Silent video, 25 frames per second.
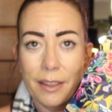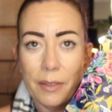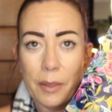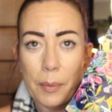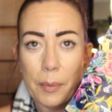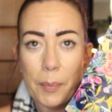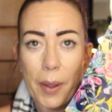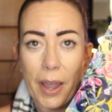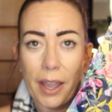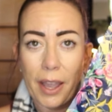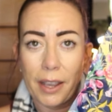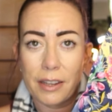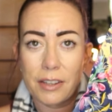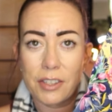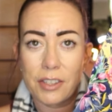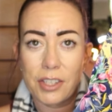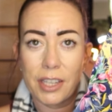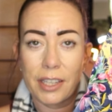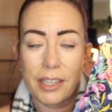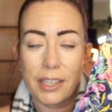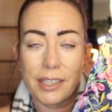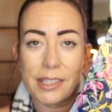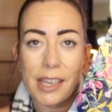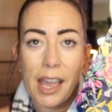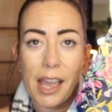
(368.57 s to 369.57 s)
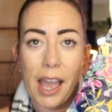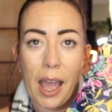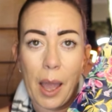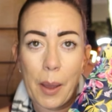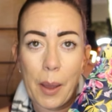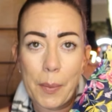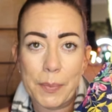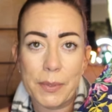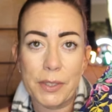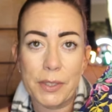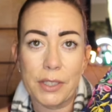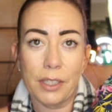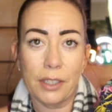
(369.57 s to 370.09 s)
The packaging is
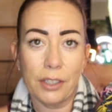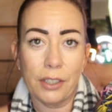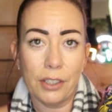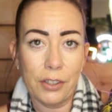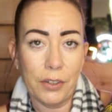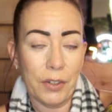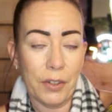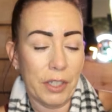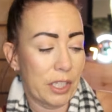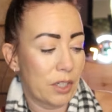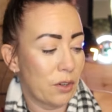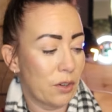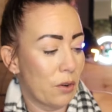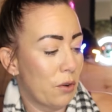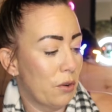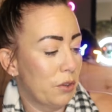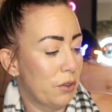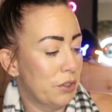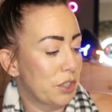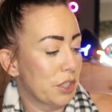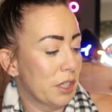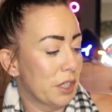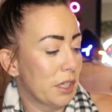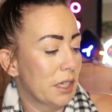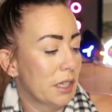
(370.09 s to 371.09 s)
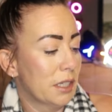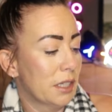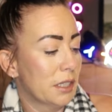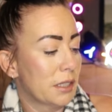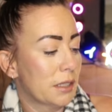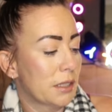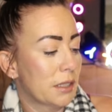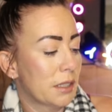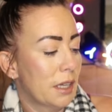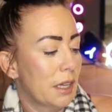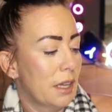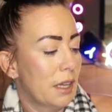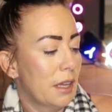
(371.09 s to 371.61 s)
absolutely
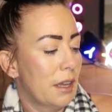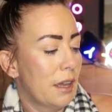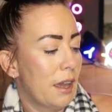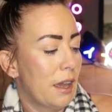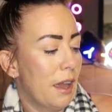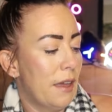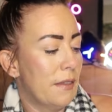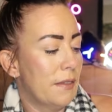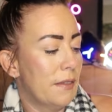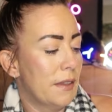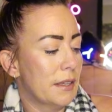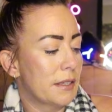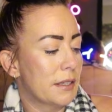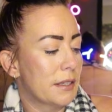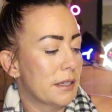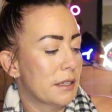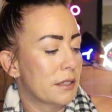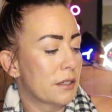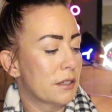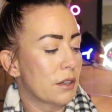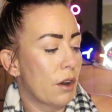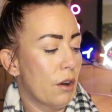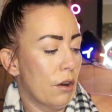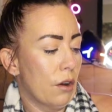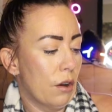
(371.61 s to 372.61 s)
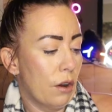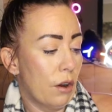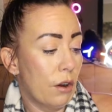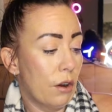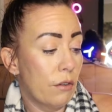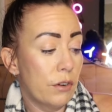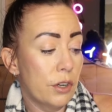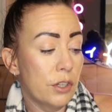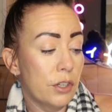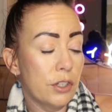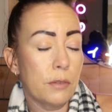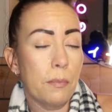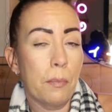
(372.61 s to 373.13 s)
gorgeous. And this is
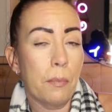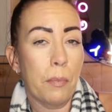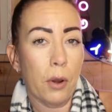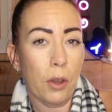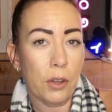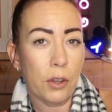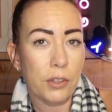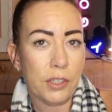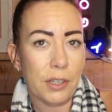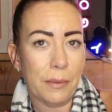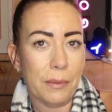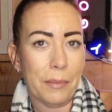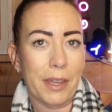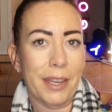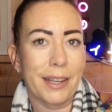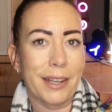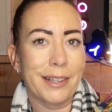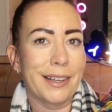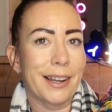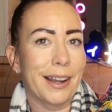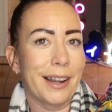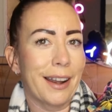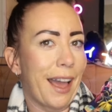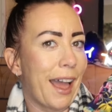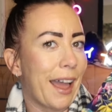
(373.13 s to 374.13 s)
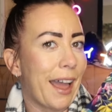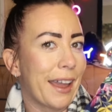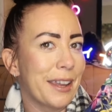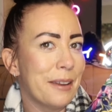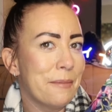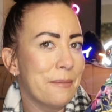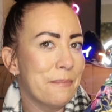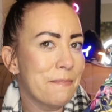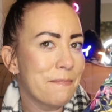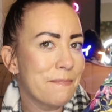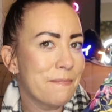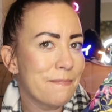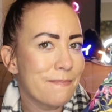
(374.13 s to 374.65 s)
orange blossom and
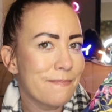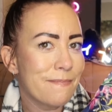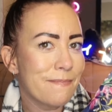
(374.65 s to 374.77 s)
lime.